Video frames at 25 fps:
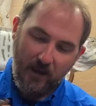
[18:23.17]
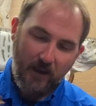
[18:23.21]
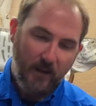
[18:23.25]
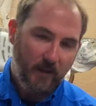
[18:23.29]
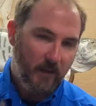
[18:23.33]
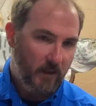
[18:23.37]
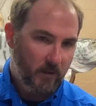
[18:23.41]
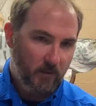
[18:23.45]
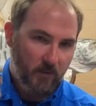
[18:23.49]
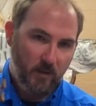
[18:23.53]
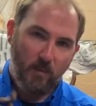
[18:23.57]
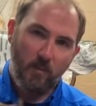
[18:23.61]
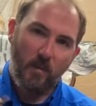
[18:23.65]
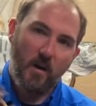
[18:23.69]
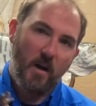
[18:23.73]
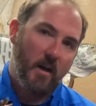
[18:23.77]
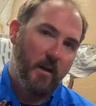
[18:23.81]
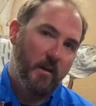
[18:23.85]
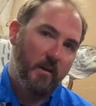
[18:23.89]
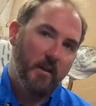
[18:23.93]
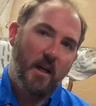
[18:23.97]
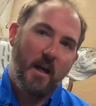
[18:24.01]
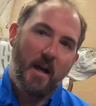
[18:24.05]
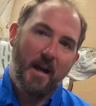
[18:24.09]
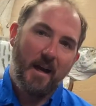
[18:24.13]
Now, come
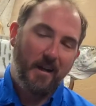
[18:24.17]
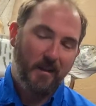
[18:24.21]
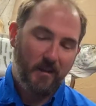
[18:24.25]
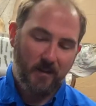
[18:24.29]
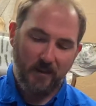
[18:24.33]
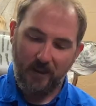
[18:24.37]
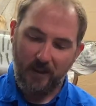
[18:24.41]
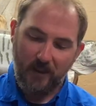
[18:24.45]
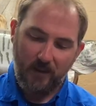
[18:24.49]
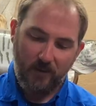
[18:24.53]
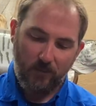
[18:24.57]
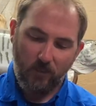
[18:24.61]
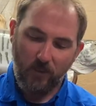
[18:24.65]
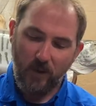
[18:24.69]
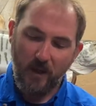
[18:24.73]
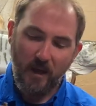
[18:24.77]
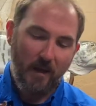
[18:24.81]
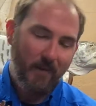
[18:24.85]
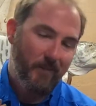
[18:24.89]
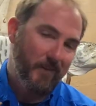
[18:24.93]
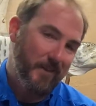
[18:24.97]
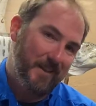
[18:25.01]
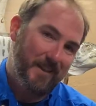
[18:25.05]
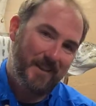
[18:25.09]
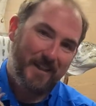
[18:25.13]
on, guys, like, we
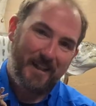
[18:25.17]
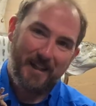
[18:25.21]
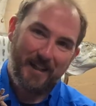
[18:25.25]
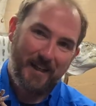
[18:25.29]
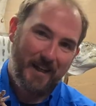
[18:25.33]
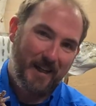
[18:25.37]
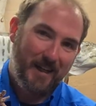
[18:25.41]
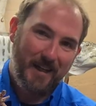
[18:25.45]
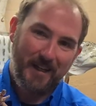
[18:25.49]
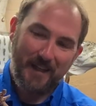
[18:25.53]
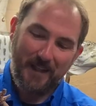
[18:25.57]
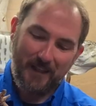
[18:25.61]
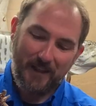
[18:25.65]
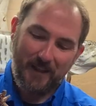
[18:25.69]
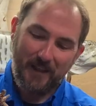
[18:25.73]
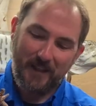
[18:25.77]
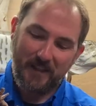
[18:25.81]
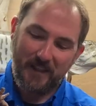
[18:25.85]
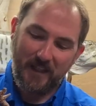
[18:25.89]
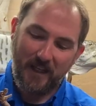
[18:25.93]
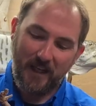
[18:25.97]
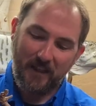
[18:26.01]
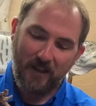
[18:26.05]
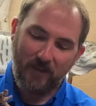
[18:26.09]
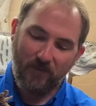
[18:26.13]
haven't seen any of these
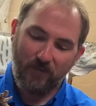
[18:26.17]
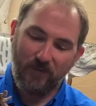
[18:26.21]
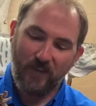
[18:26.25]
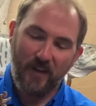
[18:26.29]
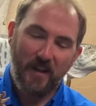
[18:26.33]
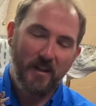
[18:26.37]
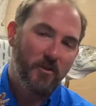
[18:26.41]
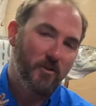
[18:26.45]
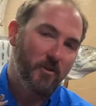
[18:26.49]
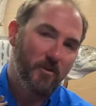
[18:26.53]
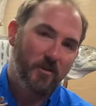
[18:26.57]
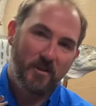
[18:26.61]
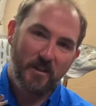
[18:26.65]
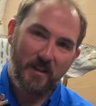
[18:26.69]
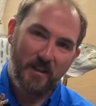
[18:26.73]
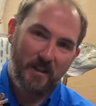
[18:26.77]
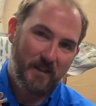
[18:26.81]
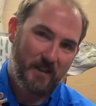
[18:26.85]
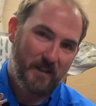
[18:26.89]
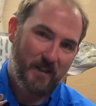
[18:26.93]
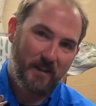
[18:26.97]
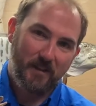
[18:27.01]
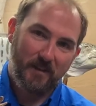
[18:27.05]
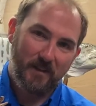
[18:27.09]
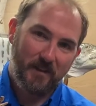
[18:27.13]
kind of features
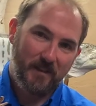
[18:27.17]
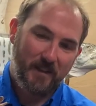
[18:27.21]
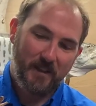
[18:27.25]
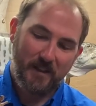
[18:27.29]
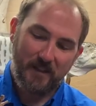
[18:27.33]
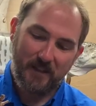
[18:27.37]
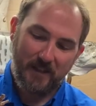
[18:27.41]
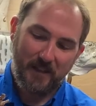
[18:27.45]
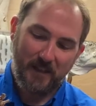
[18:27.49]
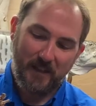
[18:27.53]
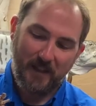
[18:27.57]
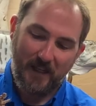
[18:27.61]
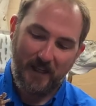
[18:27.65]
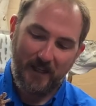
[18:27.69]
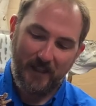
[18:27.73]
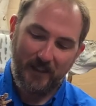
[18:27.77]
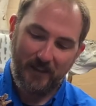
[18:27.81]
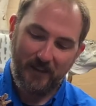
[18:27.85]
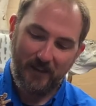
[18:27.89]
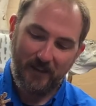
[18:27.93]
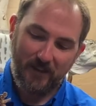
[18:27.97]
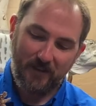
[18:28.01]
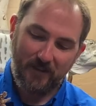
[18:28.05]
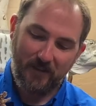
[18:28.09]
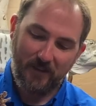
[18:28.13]
since the
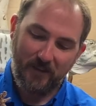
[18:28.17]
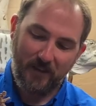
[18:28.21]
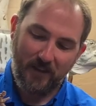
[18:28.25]
90s.